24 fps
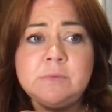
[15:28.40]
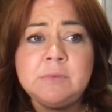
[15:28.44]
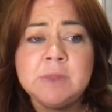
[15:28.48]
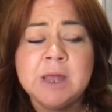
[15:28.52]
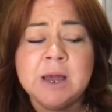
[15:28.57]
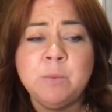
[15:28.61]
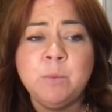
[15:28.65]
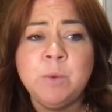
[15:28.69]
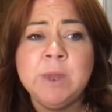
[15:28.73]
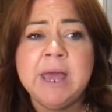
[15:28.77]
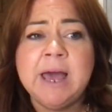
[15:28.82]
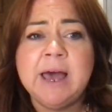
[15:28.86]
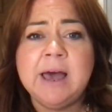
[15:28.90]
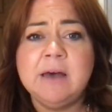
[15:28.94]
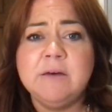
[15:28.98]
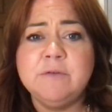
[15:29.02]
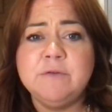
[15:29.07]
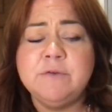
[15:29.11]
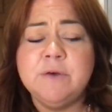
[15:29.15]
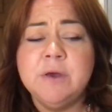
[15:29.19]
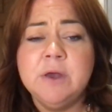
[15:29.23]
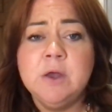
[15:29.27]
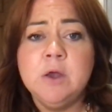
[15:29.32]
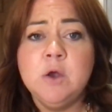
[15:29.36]
And we
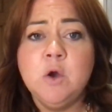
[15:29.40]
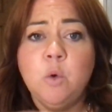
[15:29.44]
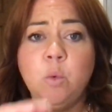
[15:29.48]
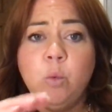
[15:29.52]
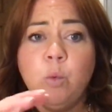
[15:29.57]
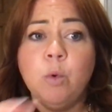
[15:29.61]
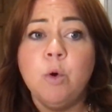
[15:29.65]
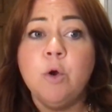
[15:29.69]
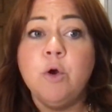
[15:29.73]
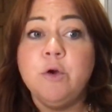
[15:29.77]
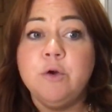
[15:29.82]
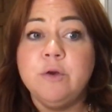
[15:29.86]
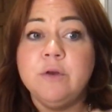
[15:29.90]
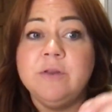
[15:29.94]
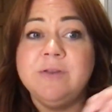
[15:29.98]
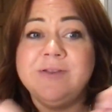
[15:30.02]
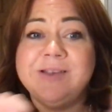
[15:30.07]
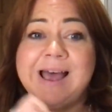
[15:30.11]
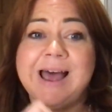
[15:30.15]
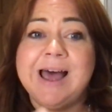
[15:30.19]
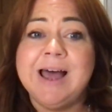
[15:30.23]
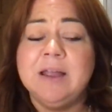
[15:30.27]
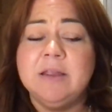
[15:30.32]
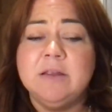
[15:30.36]
have words
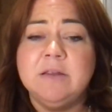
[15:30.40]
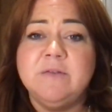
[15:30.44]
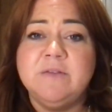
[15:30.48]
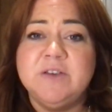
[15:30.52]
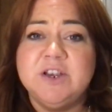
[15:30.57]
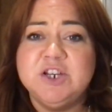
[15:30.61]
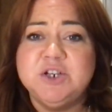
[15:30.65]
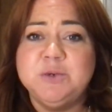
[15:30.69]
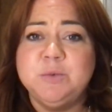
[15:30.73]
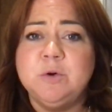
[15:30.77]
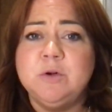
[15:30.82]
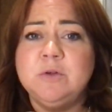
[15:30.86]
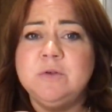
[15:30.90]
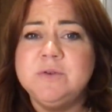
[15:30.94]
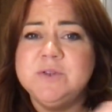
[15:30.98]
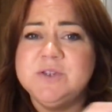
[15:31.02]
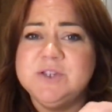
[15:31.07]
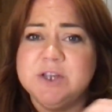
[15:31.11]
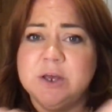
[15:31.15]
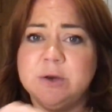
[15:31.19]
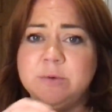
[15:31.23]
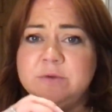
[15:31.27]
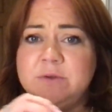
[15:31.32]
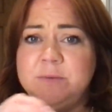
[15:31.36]
and visuals.
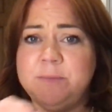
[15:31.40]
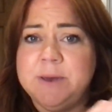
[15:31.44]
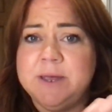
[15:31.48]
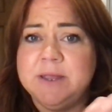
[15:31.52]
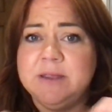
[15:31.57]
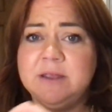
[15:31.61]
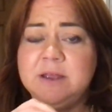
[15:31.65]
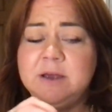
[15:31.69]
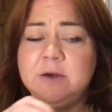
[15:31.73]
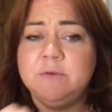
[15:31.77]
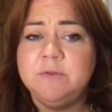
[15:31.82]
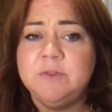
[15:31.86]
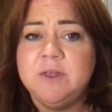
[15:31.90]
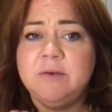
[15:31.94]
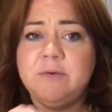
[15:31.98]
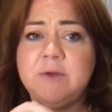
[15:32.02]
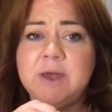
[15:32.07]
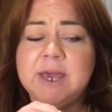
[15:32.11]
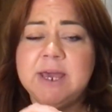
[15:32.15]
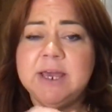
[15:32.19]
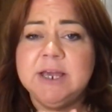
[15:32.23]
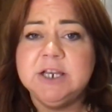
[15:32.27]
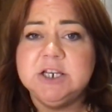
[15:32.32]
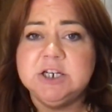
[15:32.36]
So depending on their
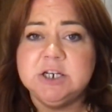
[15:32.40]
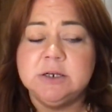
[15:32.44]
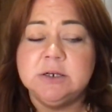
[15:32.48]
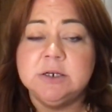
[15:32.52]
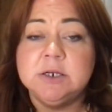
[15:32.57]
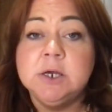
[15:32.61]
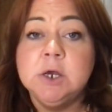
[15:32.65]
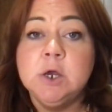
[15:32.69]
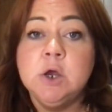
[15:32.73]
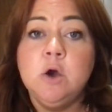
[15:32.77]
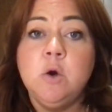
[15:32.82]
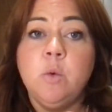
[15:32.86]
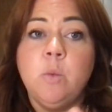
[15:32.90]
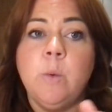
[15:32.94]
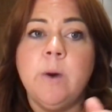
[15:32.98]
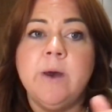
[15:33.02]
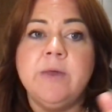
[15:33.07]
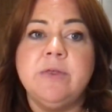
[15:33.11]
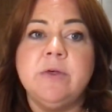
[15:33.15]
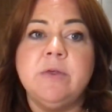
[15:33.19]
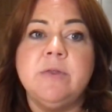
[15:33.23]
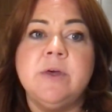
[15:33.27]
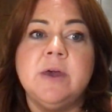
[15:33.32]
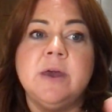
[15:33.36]
age and
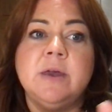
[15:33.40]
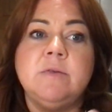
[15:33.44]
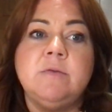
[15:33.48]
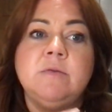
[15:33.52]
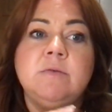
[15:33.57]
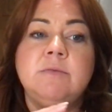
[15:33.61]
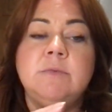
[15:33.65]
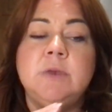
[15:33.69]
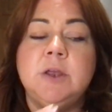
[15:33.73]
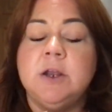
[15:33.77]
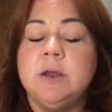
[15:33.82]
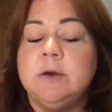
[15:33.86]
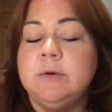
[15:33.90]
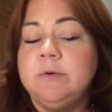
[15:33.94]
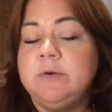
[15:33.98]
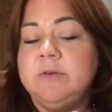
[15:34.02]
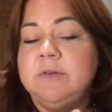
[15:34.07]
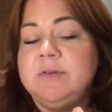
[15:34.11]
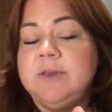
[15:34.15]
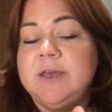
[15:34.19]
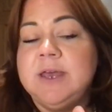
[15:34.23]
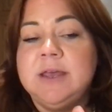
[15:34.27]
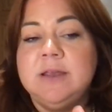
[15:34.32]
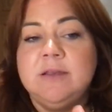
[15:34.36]
whether they're,
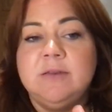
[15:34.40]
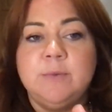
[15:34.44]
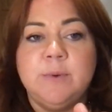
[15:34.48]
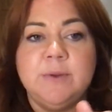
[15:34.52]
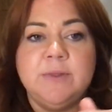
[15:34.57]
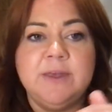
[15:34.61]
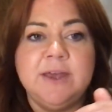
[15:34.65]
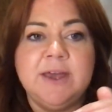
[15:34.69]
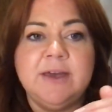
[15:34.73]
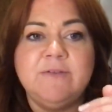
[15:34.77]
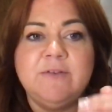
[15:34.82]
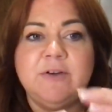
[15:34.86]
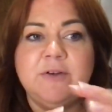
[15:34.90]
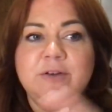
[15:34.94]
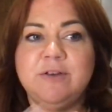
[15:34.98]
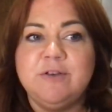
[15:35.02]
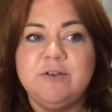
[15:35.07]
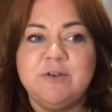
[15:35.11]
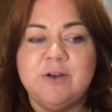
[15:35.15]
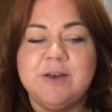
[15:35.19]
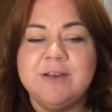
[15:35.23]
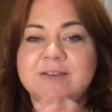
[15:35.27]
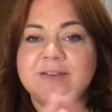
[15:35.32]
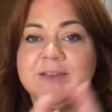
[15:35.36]
because kids, when they get very
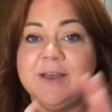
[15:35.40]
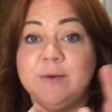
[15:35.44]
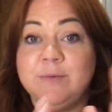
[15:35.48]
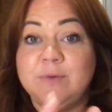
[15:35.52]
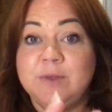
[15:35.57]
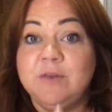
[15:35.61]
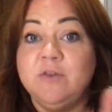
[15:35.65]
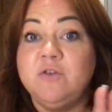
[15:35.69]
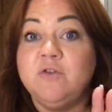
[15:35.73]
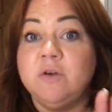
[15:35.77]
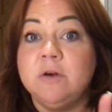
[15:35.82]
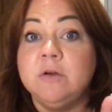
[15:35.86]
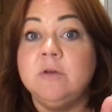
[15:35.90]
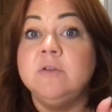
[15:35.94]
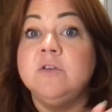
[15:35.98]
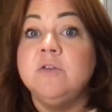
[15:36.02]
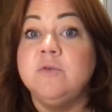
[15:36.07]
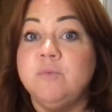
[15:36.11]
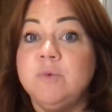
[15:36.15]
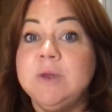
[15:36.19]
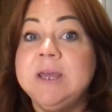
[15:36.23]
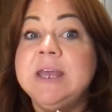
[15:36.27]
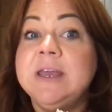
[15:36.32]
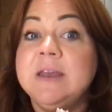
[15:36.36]
stressed out, they struggle to
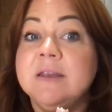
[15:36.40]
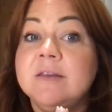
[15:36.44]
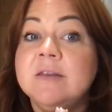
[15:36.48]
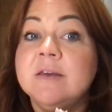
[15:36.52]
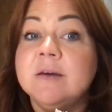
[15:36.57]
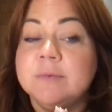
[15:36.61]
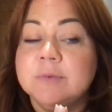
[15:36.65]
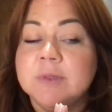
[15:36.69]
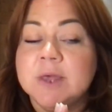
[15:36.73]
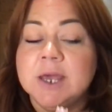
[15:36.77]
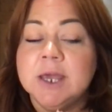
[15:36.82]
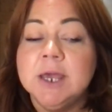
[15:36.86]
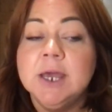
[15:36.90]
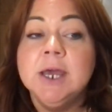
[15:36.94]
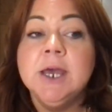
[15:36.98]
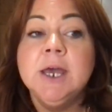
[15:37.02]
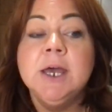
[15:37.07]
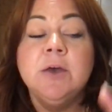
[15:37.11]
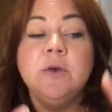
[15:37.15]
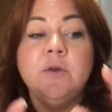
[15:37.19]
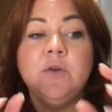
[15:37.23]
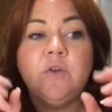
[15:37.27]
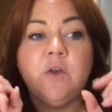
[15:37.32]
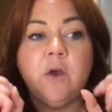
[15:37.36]
read, don't they?
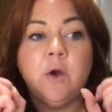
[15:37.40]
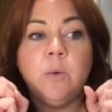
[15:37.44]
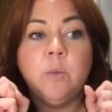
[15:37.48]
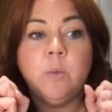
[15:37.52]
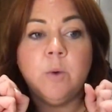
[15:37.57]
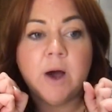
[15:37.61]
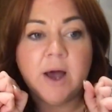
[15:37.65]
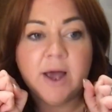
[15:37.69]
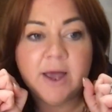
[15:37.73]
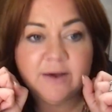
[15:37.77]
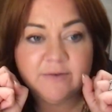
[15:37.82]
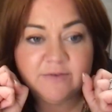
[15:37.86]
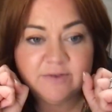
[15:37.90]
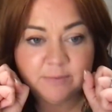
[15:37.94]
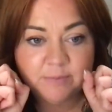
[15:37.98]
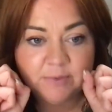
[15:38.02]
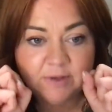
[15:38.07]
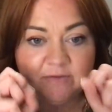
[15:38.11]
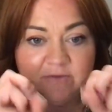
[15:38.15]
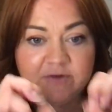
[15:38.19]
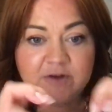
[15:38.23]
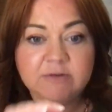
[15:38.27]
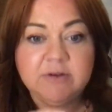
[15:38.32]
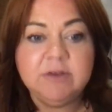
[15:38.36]
So I have
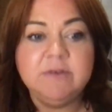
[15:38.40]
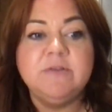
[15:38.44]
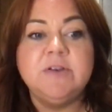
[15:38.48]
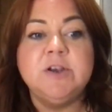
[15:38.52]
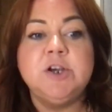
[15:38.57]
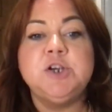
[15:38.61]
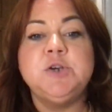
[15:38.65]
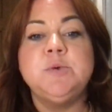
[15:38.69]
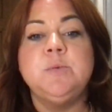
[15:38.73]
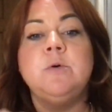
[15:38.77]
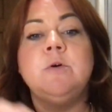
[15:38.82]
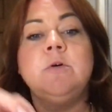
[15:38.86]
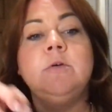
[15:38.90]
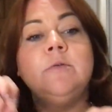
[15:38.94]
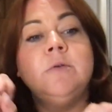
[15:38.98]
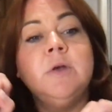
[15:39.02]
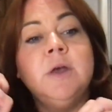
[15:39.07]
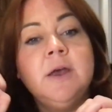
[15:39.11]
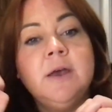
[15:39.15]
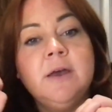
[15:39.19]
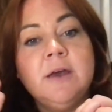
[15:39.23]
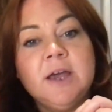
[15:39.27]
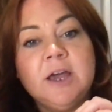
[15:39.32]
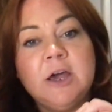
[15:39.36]
something very visual,
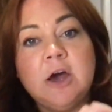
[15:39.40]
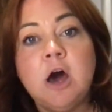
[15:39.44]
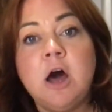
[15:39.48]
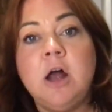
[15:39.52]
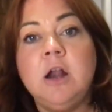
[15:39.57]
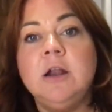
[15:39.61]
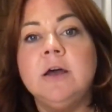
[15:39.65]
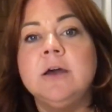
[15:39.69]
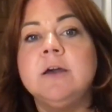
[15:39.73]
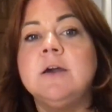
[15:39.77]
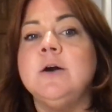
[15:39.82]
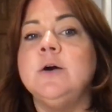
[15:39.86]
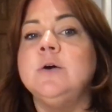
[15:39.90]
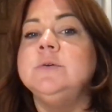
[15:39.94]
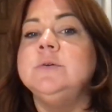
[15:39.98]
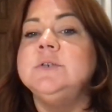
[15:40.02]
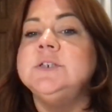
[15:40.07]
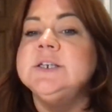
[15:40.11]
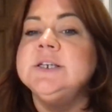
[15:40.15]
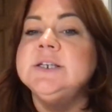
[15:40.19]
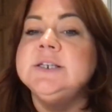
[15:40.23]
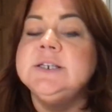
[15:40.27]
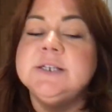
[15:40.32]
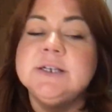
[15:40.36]
color
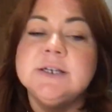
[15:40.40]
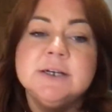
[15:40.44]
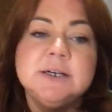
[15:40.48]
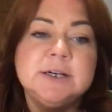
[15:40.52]
coded.